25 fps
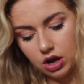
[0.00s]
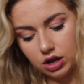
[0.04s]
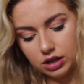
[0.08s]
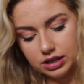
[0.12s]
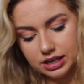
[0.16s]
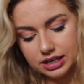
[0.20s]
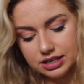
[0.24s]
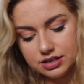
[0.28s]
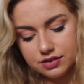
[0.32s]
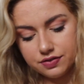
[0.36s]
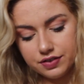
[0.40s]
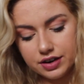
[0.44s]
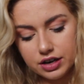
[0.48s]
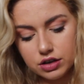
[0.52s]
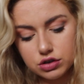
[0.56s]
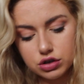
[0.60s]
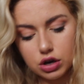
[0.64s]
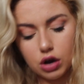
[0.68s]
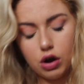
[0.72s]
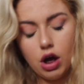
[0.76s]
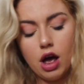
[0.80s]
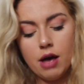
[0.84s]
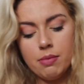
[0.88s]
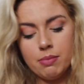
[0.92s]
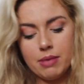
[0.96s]
This feels
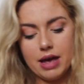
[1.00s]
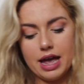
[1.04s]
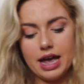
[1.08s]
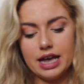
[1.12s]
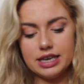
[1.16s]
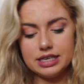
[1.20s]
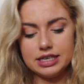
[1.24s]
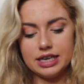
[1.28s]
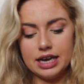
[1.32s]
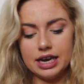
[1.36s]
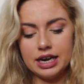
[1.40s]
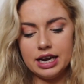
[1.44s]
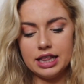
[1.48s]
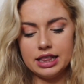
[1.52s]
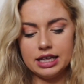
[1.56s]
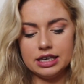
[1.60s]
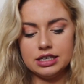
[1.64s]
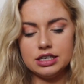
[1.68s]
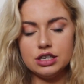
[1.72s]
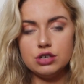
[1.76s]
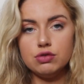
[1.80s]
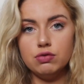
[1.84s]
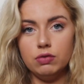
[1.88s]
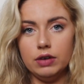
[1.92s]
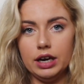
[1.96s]
amazing.
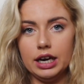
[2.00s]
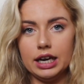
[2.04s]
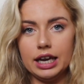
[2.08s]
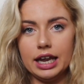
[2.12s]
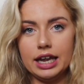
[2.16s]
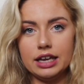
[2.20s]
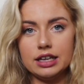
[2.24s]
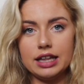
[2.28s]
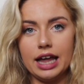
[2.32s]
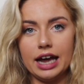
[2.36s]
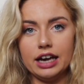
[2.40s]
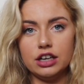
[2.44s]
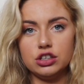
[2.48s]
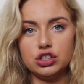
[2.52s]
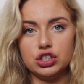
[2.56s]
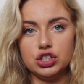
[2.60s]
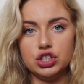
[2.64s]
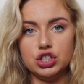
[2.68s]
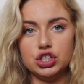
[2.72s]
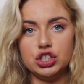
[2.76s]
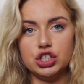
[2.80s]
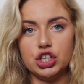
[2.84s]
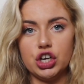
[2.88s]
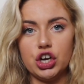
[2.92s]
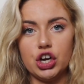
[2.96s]
This is really like
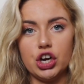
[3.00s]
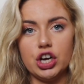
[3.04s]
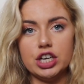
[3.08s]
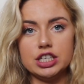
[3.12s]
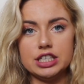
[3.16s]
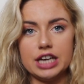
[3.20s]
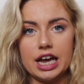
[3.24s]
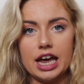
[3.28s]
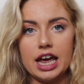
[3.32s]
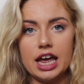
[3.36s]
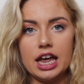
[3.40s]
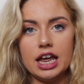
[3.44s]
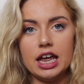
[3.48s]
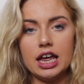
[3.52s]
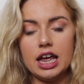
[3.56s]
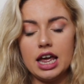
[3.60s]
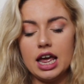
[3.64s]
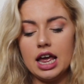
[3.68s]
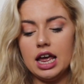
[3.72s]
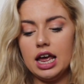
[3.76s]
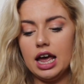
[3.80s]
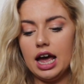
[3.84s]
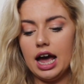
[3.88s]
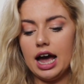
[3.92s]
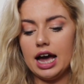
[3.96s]
sturdy
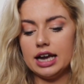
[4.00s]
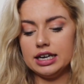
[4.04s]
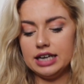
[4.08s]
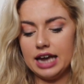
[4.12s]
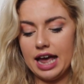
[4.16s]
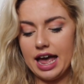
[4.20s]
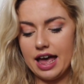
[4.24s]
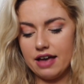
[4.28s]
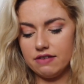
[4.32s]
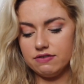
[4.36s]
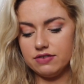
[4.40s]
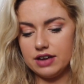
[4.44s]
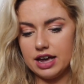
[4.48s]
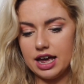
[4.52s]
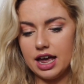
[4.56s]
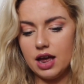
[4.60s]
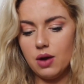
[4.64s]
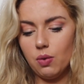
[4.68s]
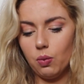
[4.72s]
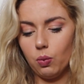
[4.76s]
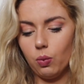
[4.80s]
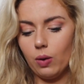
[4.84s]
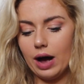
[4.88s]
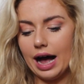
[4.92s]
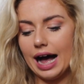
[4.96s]
and heavy.
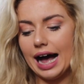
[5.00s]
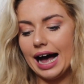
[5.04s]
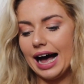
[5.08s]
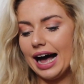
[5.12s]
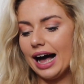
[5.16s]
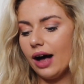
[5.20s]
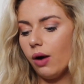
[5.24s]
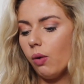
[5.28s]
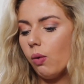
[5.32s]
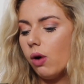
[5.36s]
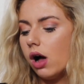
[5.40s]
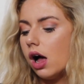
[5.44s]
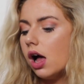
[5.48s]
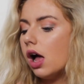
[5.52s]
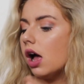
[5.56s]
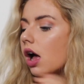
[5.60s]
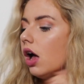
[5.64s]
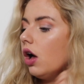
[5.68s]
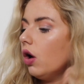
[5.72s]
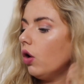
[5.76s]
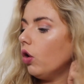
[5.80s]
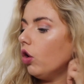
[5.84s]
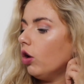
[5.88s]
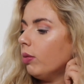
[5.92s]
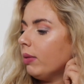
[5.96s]
Wow.
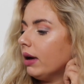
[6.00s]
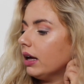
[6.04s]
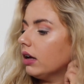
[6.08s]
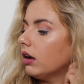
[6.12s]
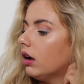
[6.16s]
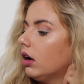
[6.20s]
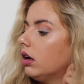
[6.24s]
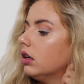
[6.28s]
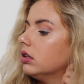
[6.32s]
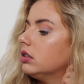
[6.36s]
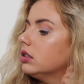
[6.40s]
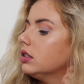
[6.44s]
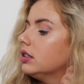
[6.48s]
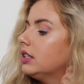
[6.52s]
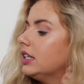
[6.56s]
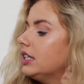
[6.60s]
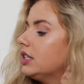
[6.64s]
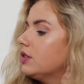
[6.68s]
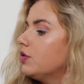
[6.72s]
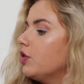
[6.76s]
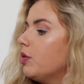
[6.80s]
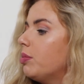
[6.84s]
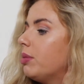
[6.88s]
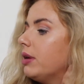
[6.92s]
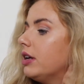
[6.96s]
Oh my God.
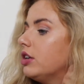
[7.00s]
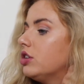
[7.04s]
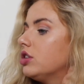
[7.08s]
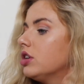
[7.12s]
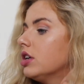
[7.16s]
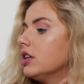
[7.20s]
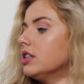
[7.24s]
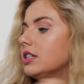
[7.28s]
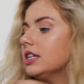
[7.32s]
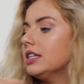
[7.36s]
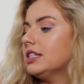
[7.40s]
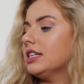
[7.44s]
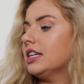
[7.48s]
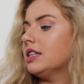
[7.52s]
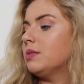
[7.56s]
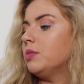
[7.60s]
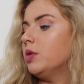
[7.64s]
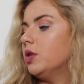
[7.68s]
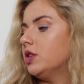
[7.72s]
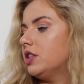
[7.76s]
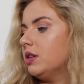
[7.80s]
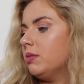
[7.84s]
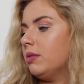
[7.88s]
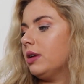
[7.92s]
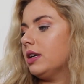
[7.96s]
This for pictures. It says
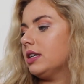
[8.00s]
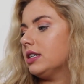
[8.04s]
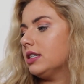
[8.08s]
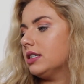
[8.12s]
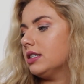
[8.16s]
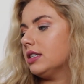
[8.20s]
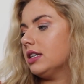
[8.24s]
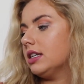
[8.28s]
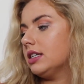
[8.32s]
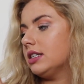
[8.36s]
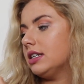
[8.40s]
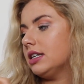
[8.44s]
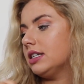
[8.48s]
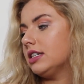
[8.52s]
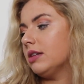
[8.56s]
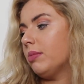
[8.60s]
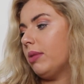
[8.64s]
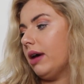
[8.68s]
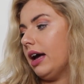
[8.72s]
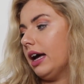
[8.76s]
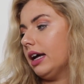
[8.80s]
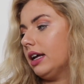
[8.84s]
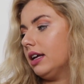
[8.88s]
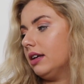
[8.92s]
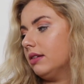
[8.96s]
music mix. This is a
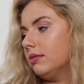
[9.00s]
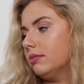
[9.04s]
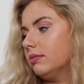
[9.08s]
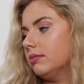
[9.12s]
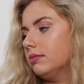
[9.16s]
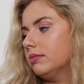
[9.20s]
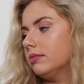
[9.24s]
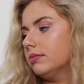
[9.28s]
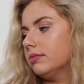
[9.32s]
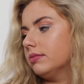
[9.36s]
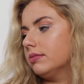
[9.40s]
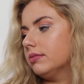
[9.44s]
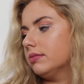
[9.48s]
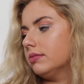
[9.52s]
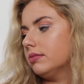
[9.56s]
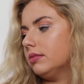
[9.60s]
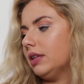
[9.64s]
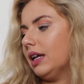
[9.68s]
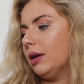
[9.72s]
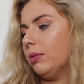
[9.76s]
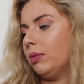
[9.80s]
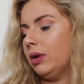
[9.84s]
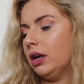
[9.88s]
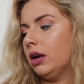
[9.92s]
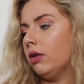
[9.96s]
bag.
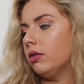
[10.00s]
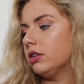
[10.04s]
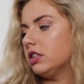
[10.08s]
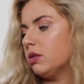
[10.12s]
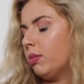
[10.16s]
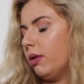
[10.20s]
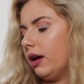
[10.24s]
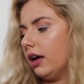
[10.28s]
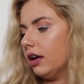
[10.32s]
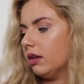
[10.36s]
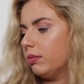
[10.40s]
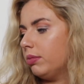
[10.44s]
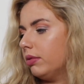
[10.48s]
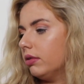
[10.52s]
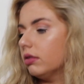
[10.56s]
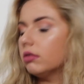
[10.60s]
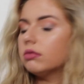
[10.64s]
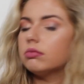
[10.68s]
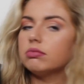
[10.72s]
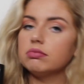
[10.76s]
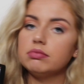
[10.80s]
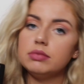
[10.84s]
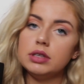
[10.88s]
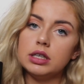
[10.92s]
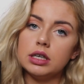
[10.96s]
Like we know it's a bag, but
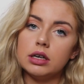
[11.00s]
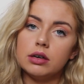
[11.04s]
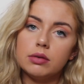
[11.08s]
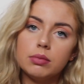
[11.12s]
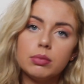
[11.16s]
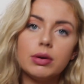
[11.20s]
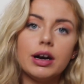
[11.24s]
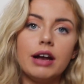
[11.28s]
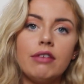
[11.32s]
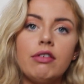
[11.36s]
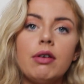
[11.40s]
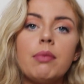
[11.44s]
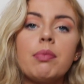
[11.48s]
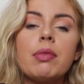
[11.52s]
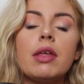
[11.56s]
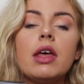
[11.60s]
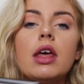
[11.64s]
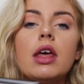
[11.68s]
you know, whatever.